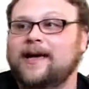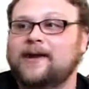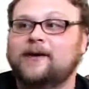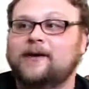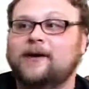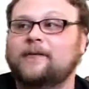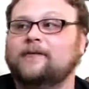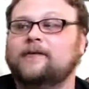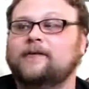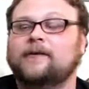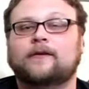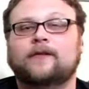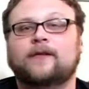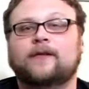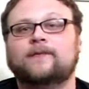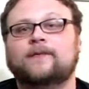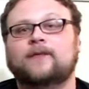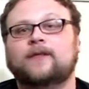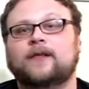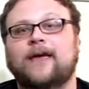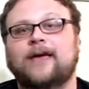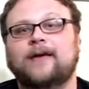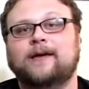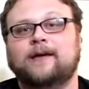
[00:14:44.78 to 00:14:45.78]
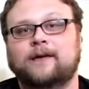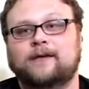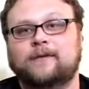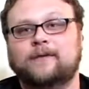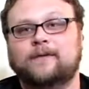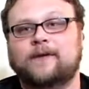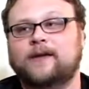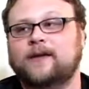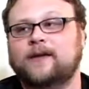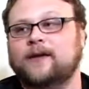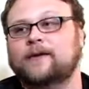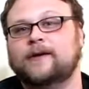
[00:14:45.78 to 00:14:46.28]
and also leave a like on the
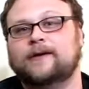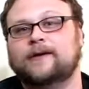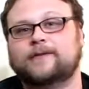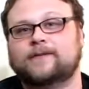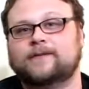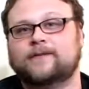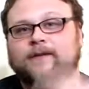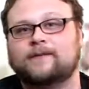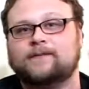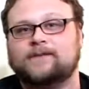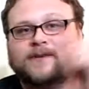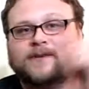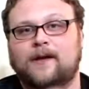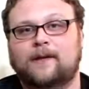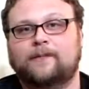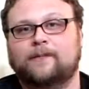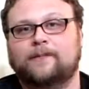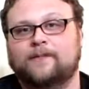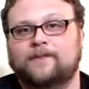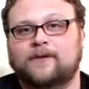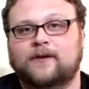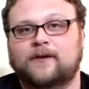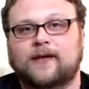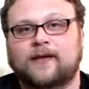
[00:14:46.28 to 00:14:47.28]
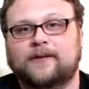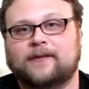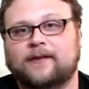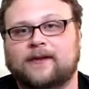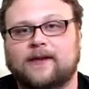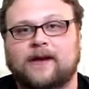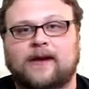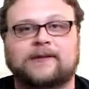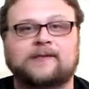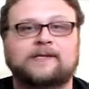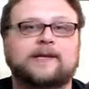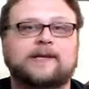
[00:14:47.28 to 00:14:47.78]
video, hit the thumbs up if you like the
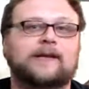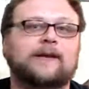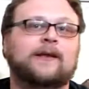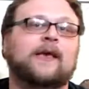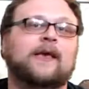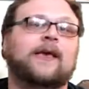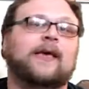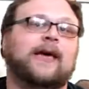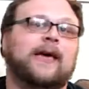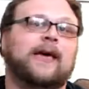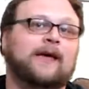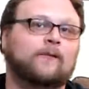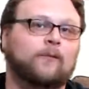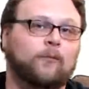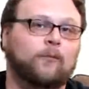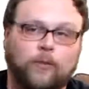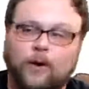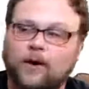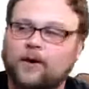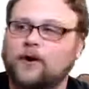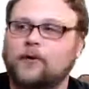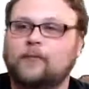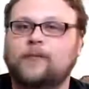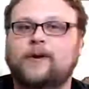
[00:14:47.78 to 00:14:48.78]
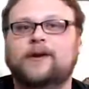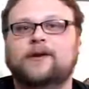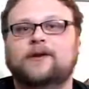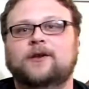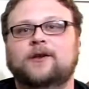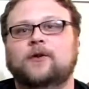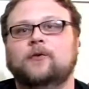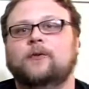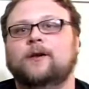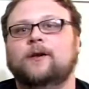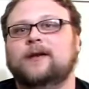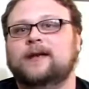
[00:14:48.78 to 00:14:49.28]
content, and what are we
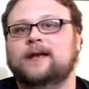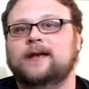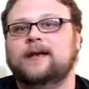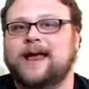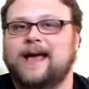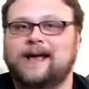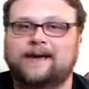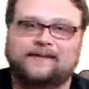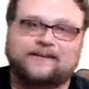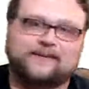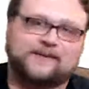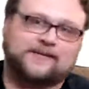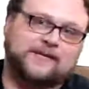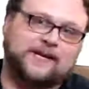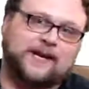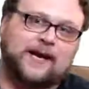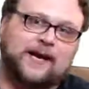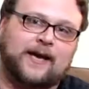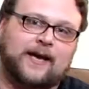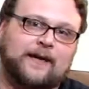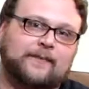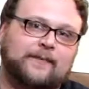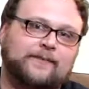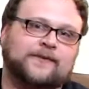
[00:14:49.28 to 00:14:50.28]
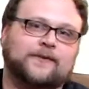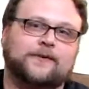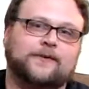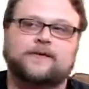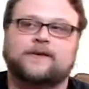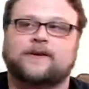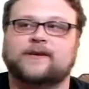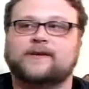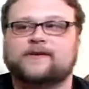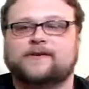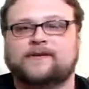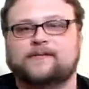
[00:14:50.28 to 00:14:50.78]
doing next time, so
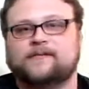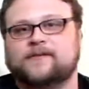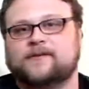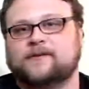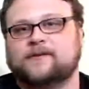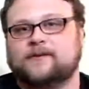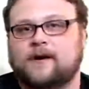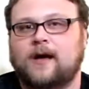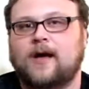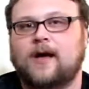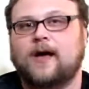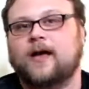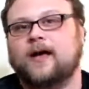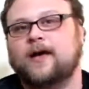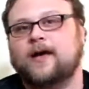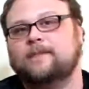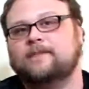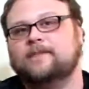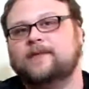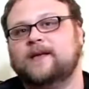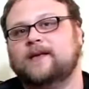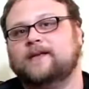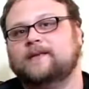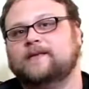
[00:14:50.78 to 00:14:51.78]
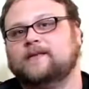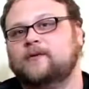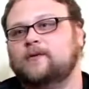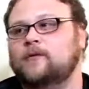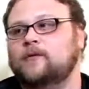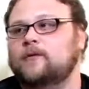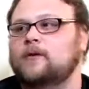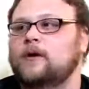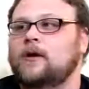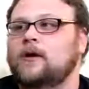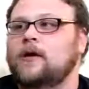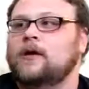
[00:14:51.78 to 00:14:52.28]
you can subscribe subscribe. That's
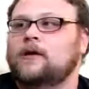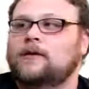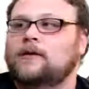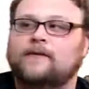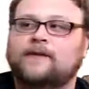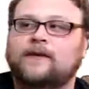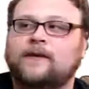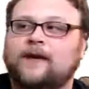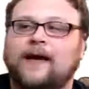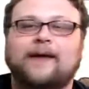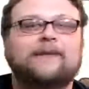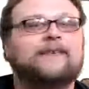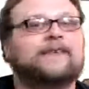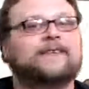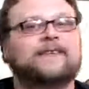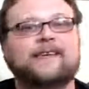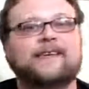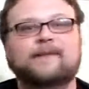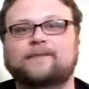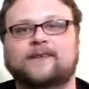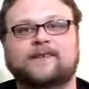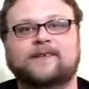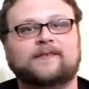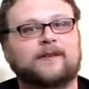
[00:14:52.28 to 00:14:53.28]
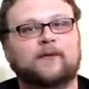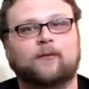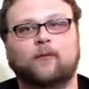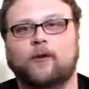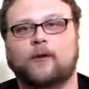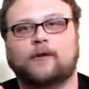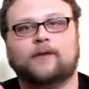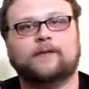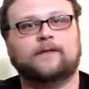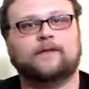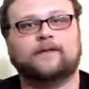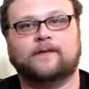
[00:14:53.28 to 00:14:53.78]
cool. See, I seamlessly
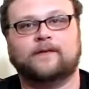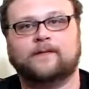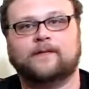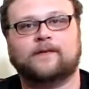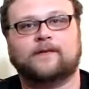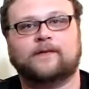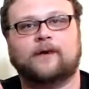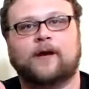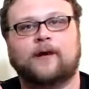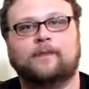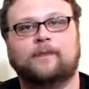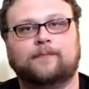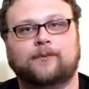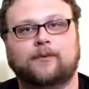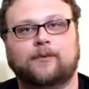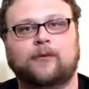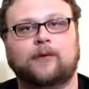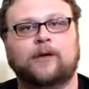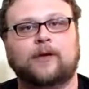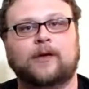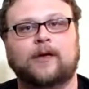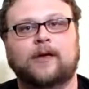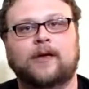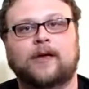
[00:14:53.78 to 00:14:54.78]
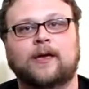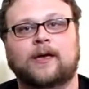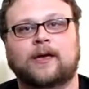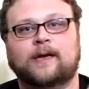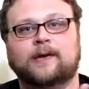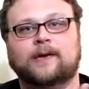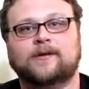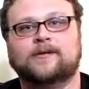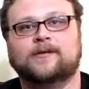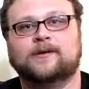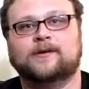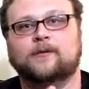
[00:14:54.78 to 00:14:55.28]
work the subscribe ploy
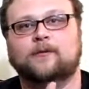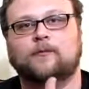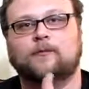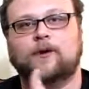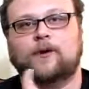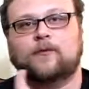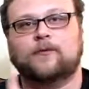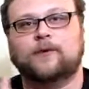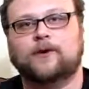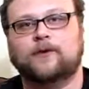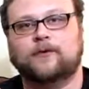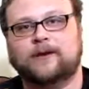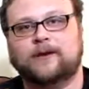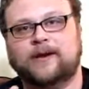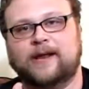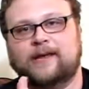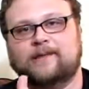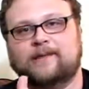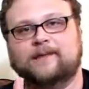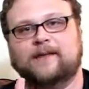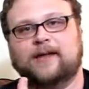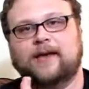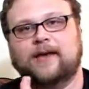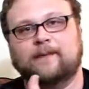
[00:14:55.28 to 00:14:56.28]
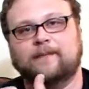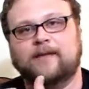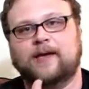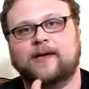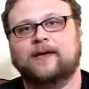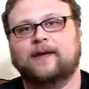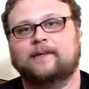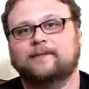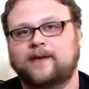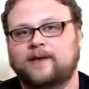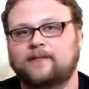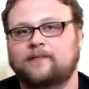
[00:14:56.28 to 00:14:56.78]
into what are we doing next time.
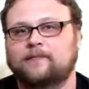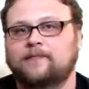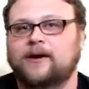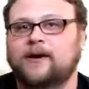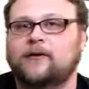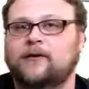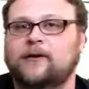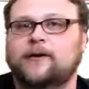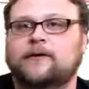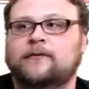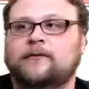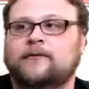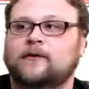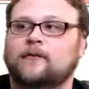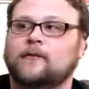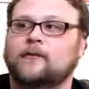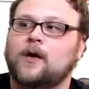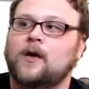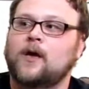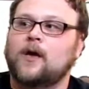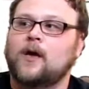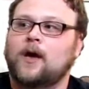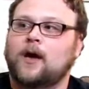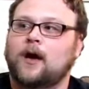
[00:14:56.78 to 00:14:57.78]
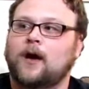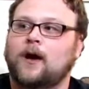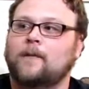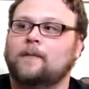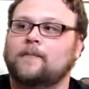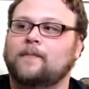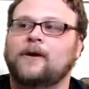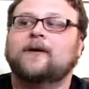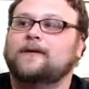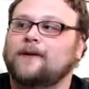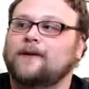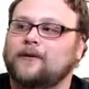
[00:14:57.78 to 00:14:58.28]
I'm getting better at YouTube.
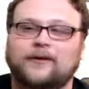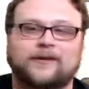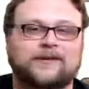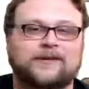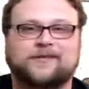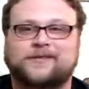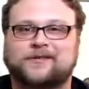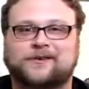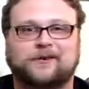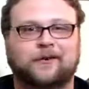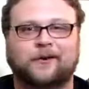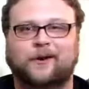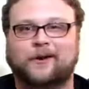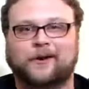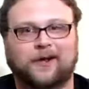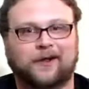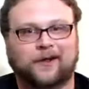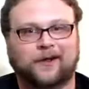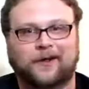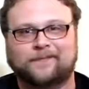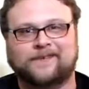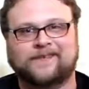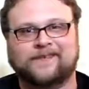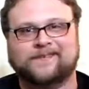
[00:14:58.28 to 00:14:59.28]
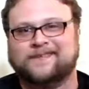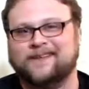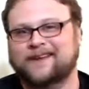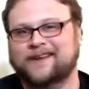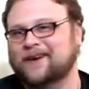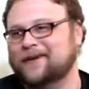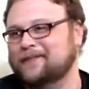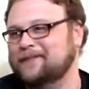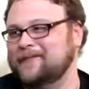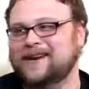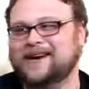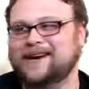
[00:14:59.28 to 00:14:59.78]
Although I just screwed it all up just
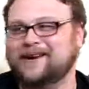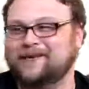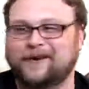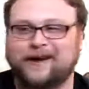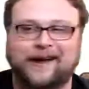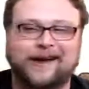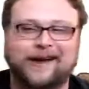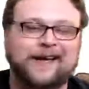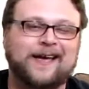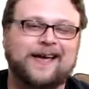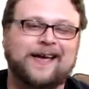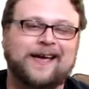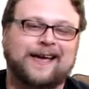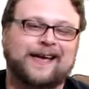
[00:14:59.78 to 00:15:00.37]
there. But anyway,